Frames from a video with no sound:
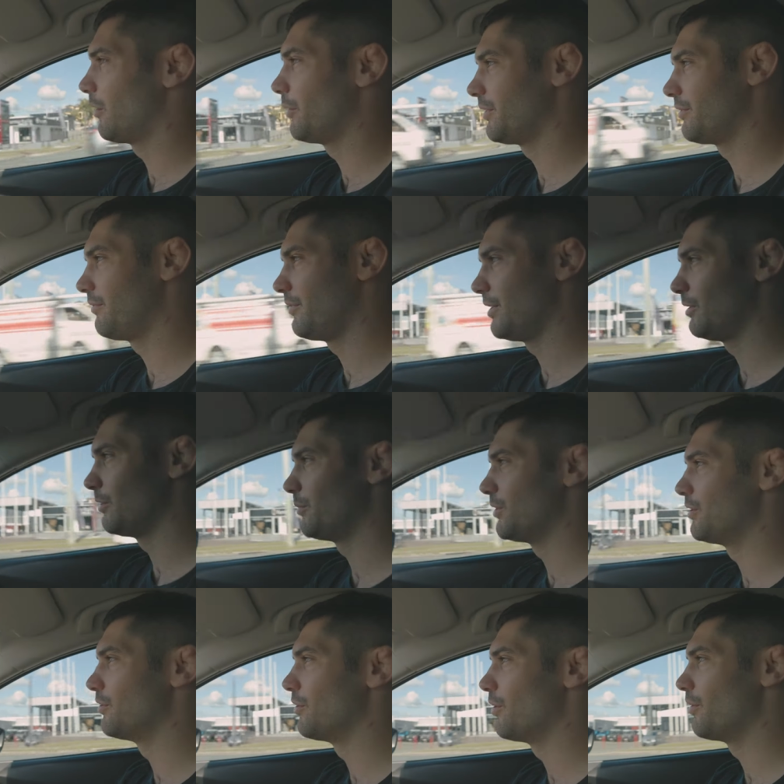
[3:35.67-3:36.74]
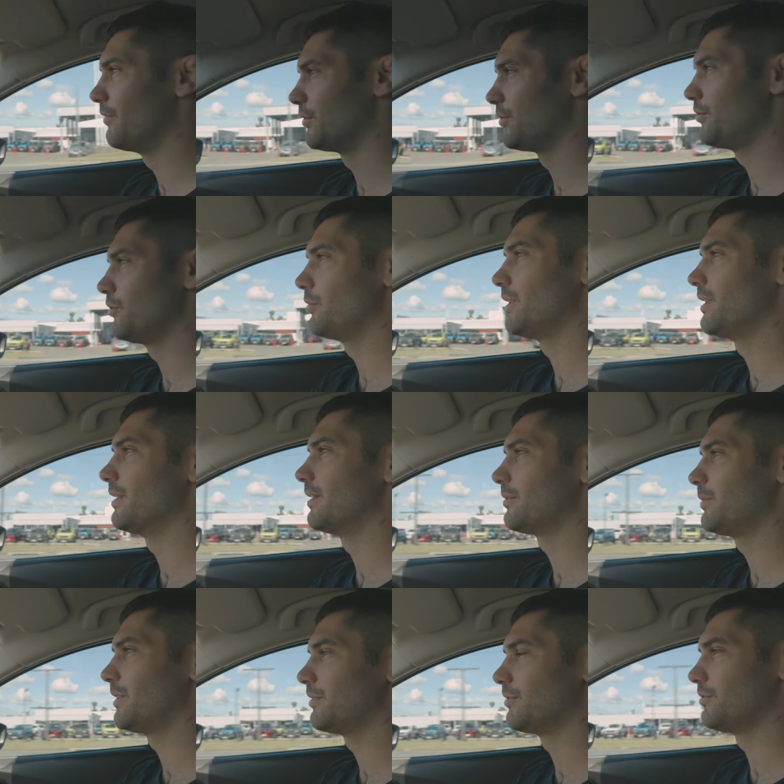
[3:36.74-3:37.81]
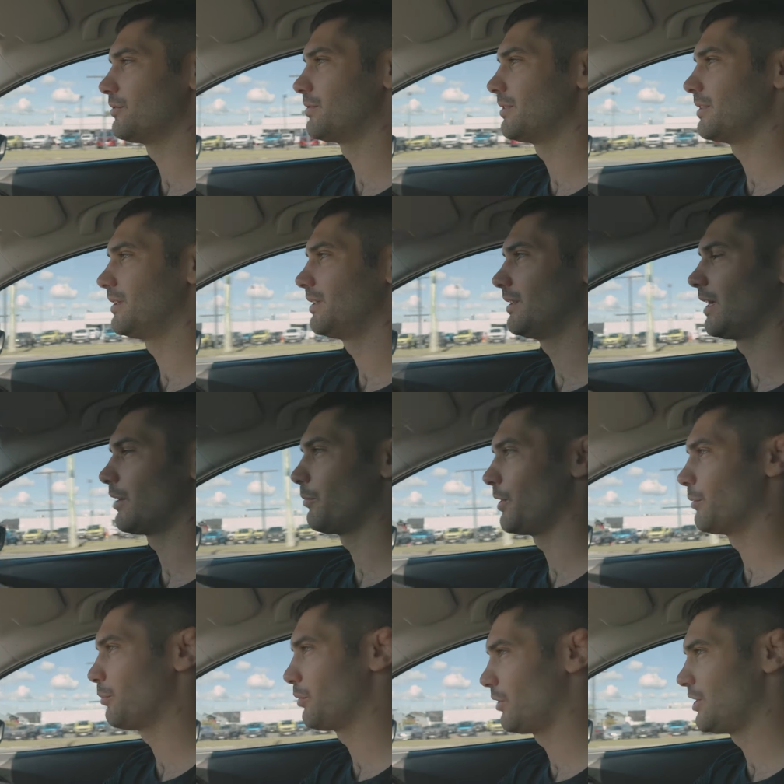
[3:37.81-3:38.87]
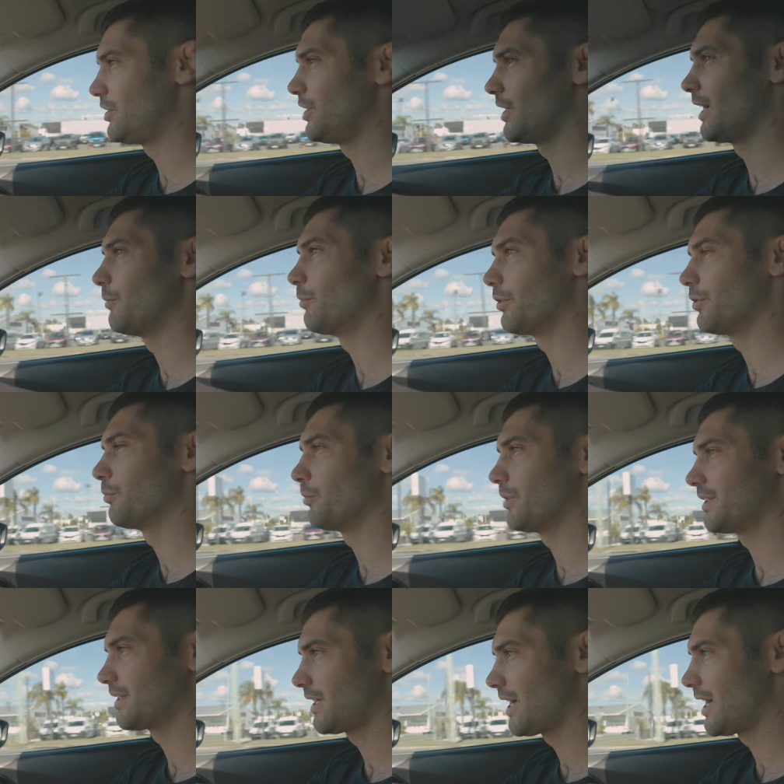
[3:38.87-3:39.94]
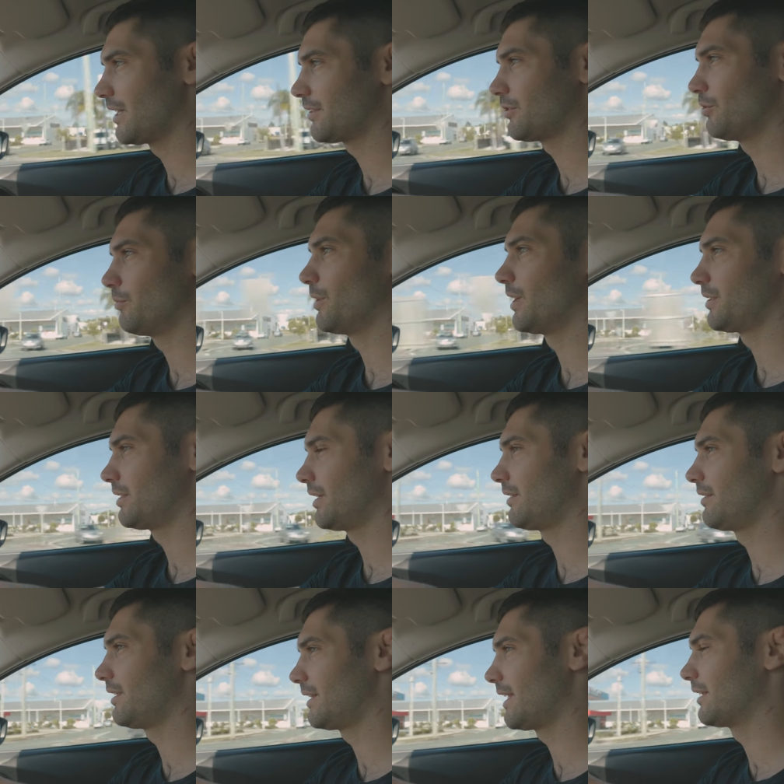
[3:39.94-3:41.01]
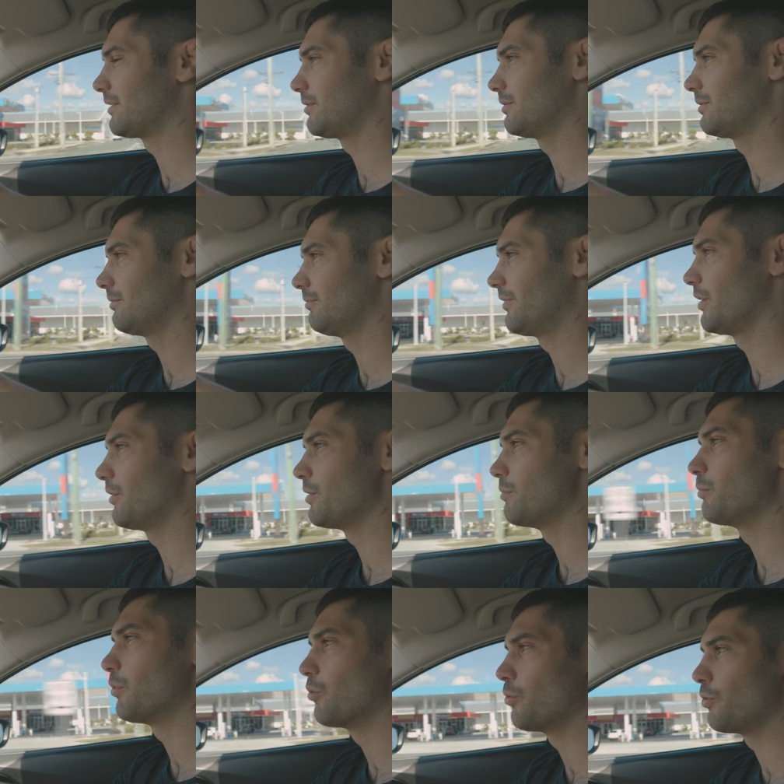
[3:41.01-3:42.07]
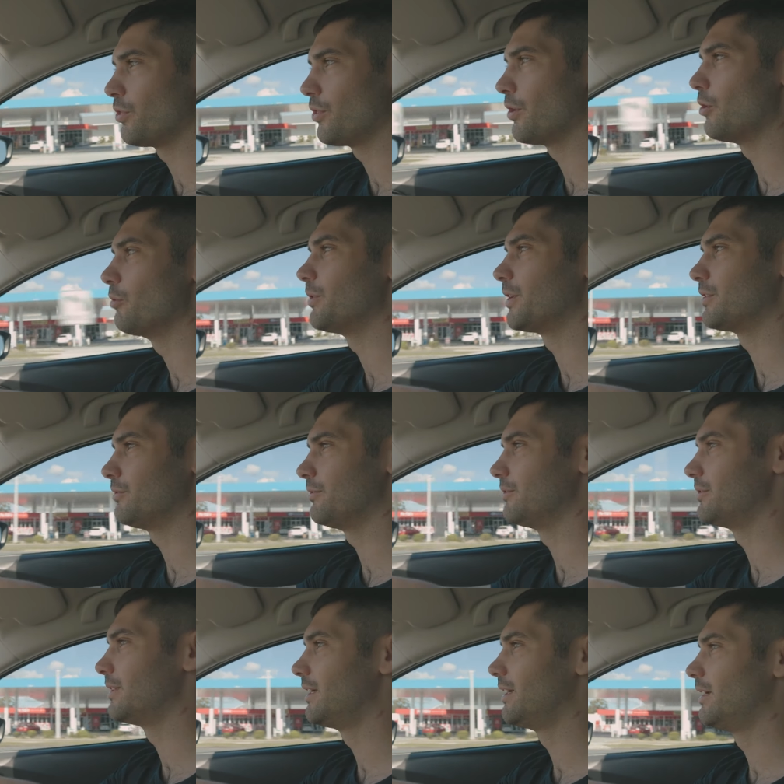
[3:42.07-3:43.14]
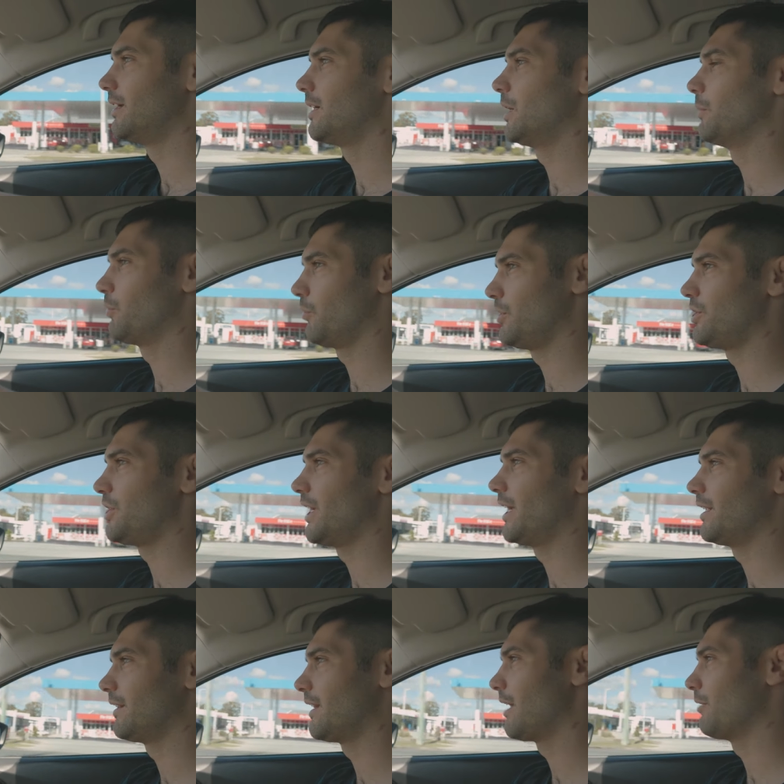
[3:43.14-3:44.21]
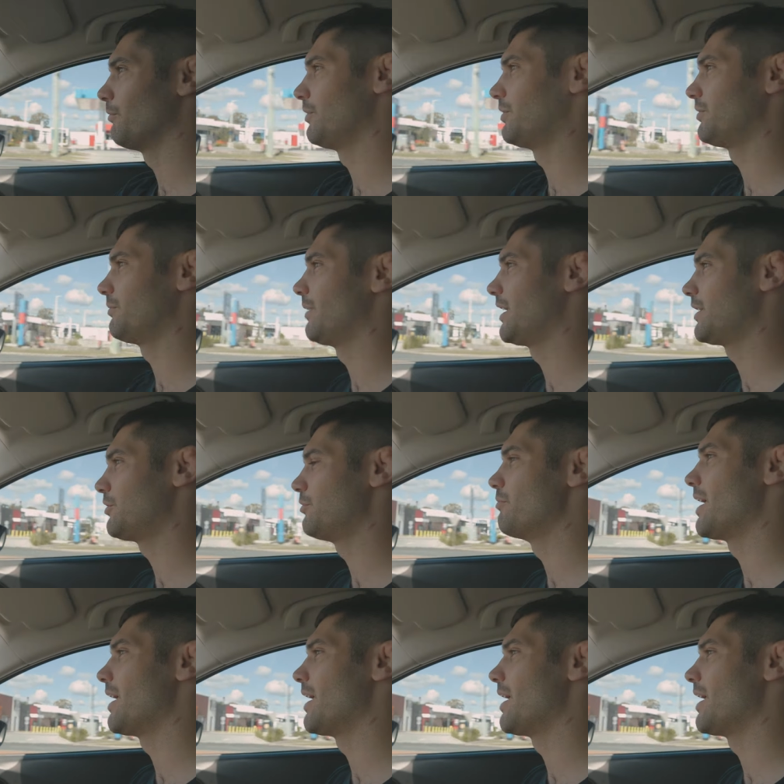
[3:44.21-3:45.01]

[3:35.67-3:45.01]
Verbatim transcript: always feel a bit nervous doing this because like we appreciate what the risks are so much and I think that's very important though because appreciating that risk makes you